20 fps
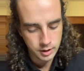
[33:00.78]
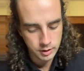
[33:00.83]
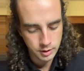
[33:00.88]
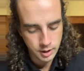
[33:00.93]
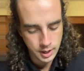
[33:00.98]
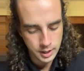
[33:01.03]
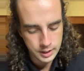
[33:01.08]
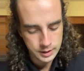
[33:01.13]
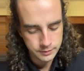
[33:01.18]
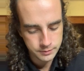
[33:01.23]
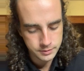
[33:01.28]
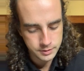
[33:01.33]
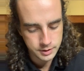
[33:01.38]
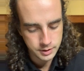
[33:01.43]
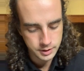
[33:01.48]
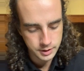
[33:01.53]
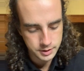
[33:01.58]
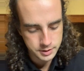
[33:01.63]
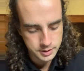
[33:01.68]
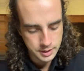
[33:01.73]
life to
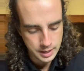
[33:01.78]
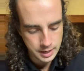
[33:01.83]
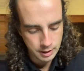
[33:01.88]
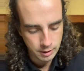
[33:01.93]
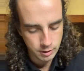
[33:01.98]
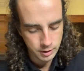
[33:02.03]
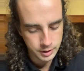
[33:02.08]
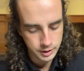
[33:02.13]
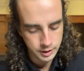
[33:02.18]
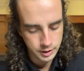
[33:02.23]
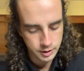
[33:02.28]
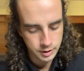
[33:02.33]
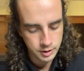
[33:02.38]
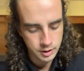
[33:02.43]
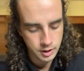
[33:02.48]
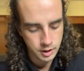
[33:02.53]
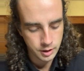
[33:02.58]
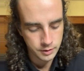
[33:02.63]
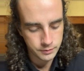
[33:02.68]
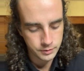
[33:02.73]
this area
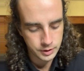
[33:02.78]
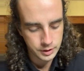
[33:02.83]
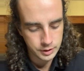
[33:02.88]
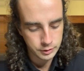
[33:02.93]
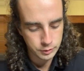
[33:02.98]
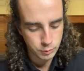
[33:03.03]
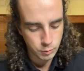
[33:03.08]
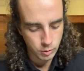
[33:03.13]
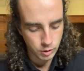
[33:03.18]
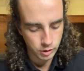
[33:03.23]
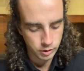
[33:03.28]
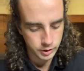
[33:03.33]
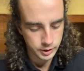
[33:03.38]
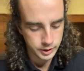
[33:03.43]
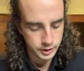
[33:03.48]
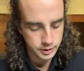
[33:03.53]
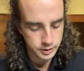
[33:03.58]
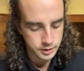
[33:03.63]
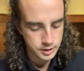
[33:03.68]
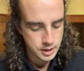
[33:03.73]
of
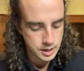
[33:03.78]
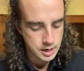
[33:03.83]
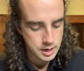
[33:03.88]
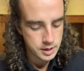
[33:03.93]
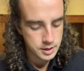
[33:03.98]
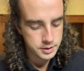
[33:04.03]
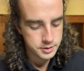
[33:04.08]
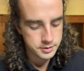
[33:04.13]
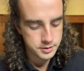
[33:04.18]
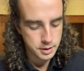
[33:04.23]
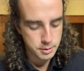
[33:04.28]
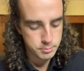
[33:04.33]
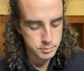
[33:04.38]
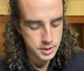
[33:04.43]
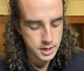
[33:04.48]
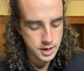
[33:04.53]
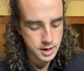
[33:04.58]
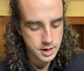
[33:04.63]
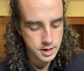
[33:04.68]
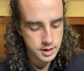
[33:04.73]
inquiry.
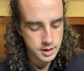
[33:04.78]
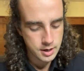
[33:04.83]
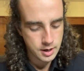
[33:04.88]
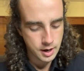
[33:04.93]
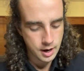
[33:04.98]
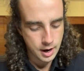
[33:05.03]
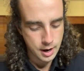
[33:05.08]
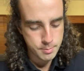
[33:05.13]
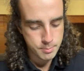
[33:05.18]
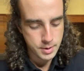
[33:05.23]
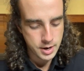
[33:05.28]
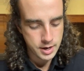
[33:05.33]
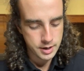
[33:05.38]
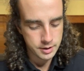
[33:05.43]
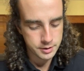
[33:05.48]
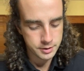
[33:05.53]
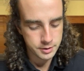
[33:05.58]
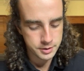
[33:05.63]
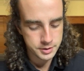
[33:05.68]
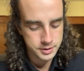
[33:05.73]
Someday I may
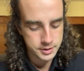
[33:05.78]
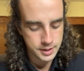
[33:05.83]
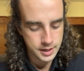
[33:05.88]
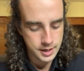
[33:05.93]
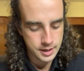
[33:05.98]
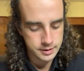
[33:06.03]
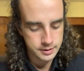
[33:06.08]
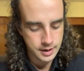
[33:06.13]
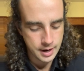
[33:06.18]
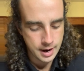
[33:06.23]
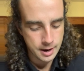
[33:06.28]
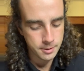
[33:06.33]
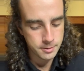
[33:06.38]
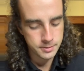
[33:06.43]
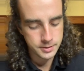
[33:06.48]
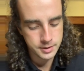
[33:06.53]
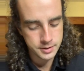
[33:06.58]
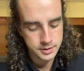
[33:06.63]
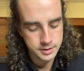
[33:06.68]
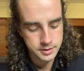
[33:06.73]
understand how
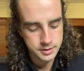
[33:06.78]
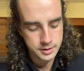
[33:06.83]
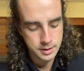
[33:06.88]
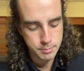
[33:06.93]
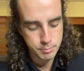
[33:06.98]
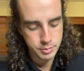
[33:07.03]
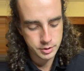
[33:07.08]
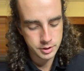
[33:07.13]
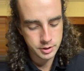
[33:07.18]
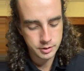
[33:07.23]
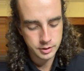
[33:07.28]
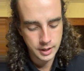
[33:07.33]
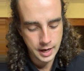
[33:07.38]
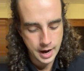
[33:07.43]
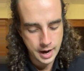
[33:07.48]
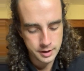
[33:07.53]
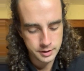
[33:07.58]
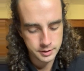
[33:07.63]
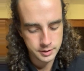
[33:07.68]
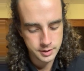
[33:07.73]
these simple
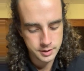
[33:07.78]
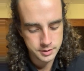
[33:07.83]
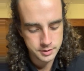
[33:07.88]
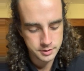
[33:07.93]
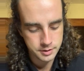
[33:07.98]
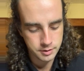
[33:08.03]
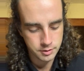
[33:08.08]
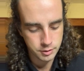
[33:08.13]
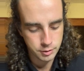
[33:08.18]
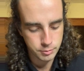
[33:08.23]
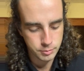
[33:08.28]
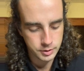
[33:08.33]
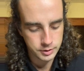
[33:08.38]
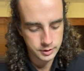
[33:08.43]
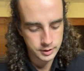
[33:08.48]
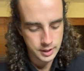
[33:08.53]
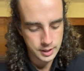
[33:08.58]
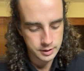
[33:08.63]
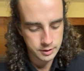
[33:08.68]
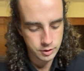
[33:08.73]
catalysts do
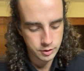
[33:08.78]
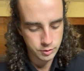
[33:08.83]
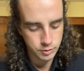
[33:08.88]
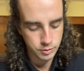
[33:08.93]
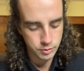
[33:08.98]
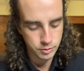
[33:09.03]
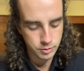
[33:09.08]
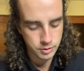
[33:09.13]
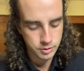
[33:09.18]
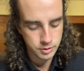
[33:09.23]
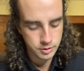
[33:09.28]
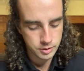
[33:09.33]
what they do.